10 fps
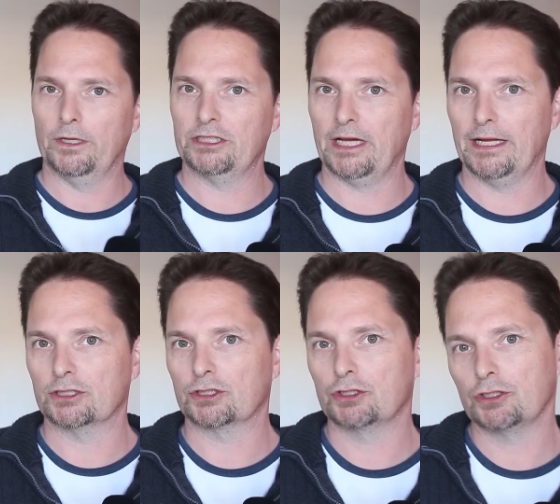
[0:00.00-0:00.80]
We
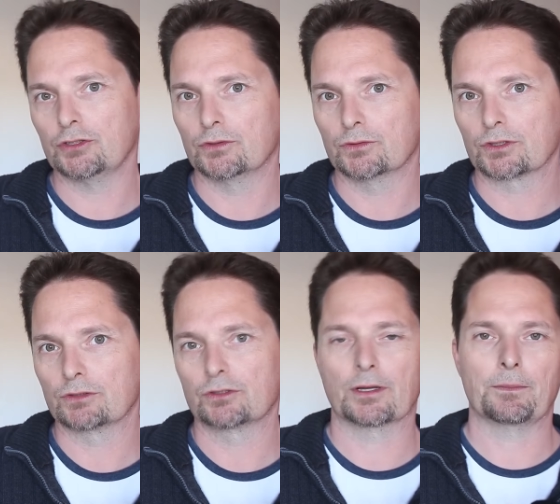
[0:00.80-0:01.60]
change
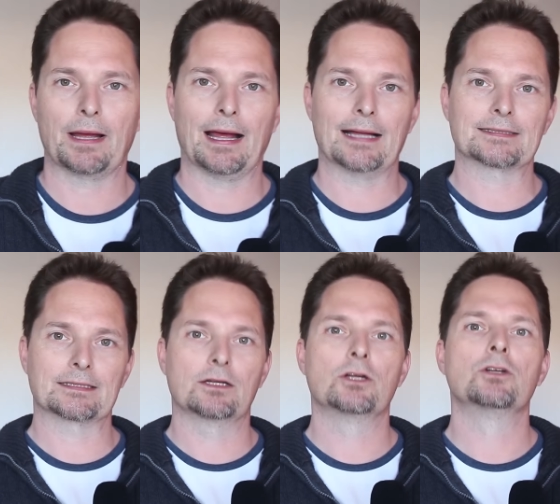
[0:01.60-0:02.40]
choose to the
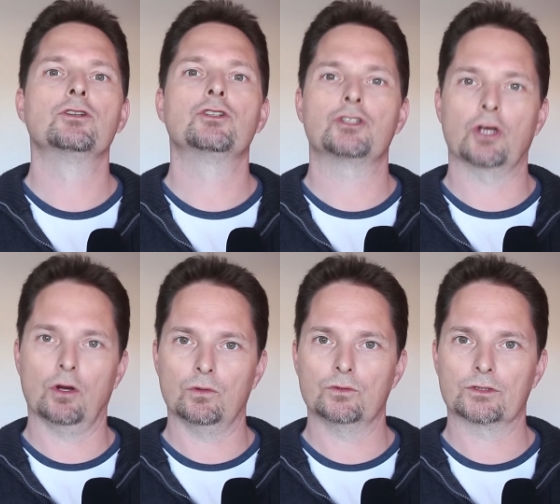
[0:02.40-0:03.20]
past
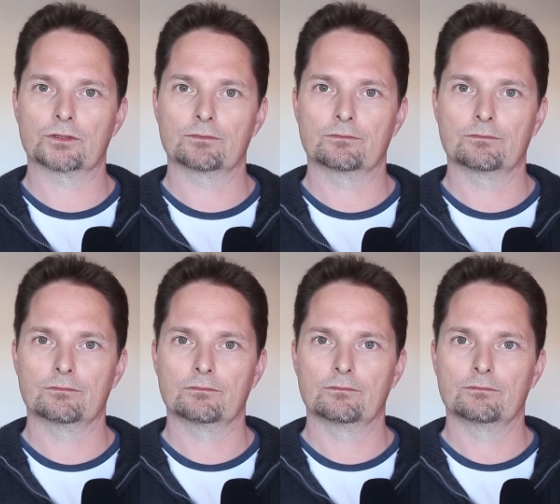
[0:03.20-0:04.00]
chose.
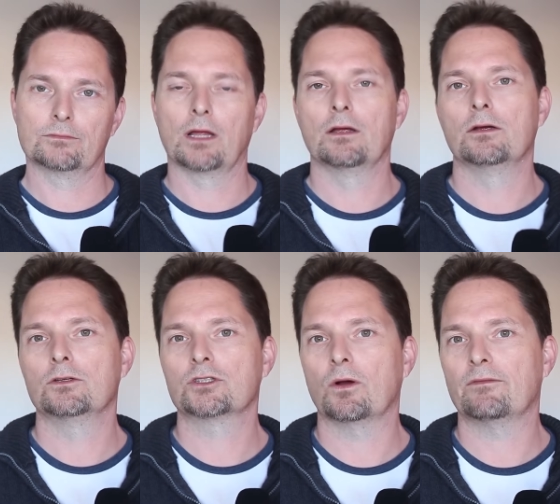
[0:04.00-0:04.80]

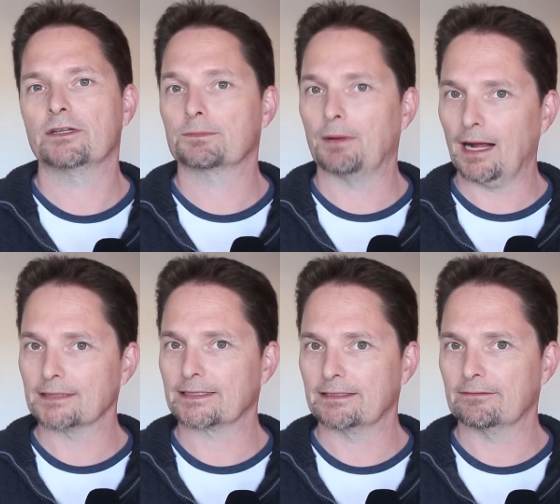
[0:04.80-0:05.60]
So if it's
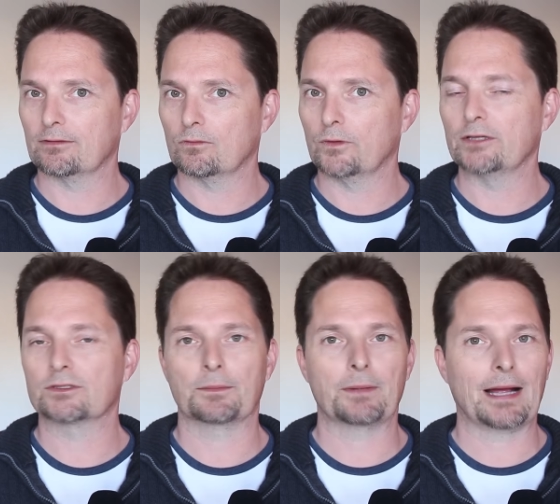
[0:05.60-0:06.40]
positive, we
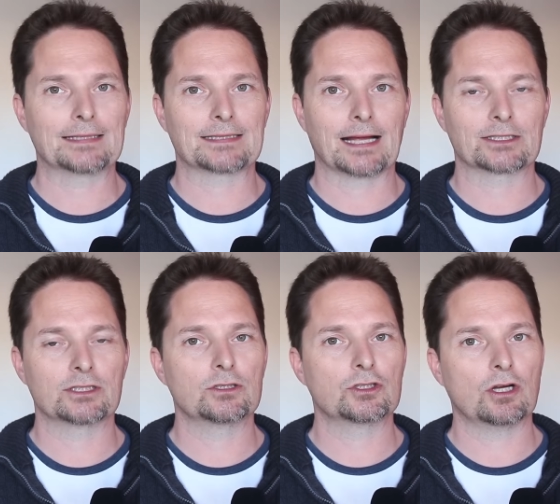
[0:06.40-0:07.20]
use the past
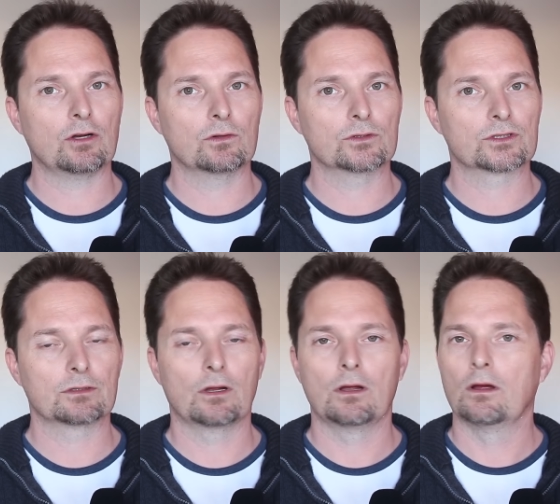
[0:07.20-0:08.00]
action
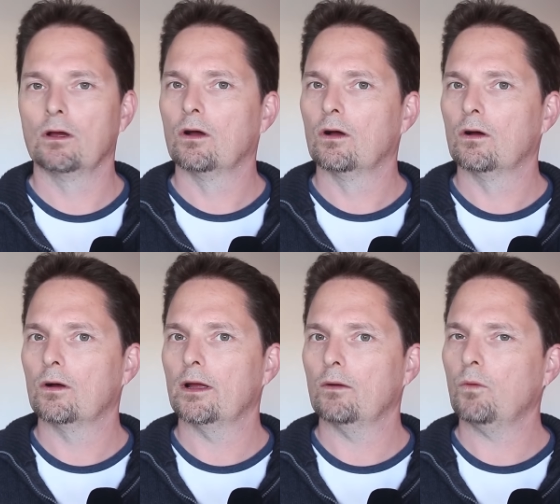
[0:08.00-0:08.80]
chose.
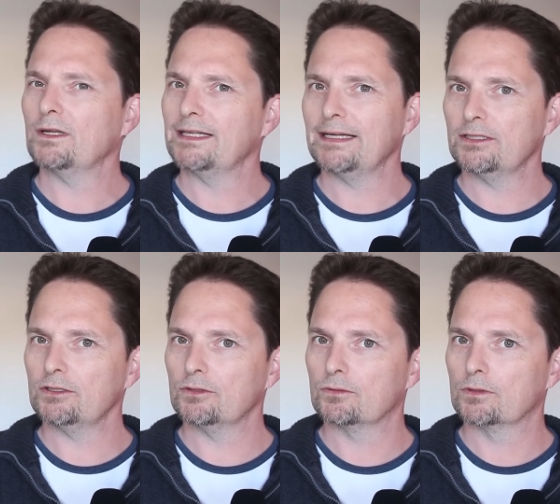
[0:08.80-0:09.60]
What did he
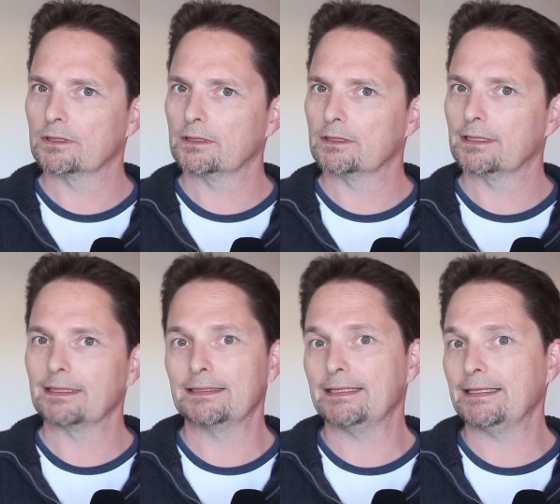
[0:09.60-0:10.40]
do?
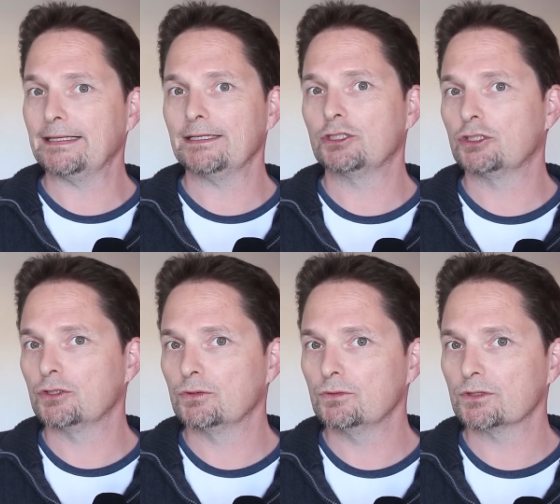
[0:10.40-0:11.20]
Did he
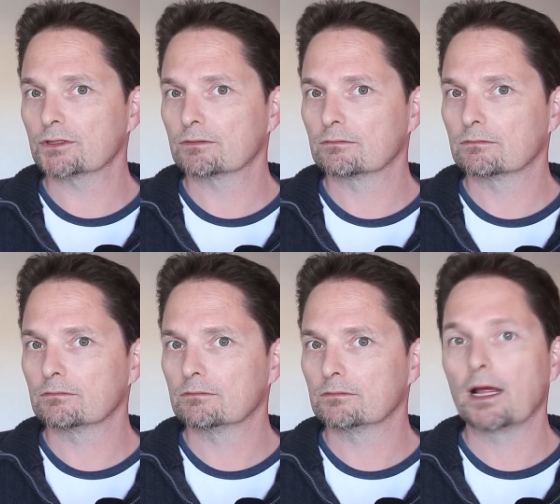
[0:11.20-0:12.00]
choose?
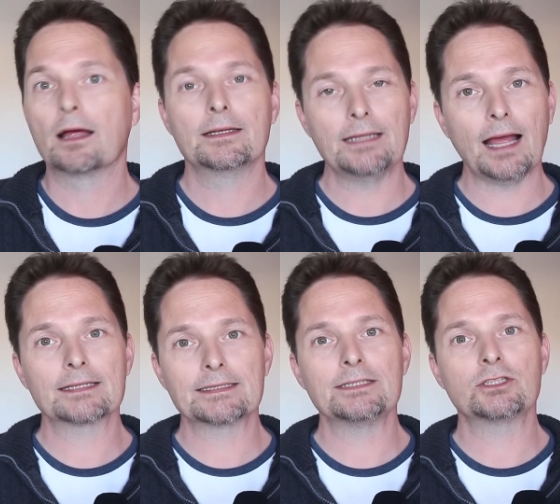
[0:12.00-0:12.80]

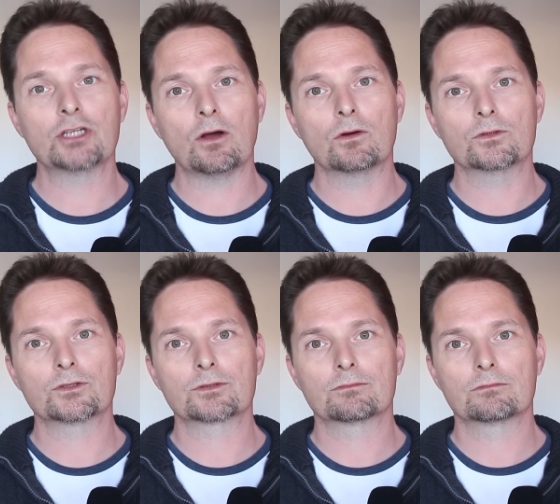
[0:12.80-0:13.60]
Yes, he
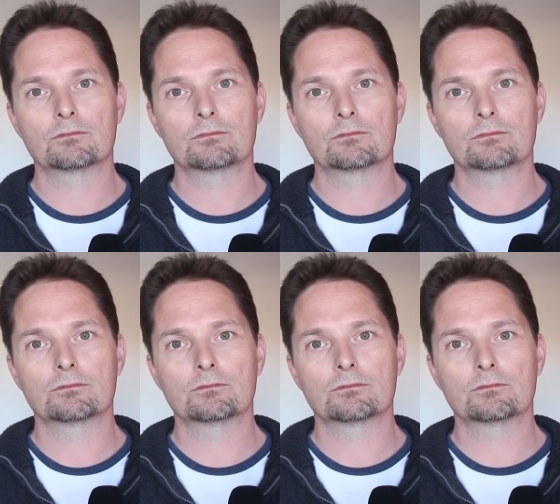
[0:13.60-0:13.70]
chose.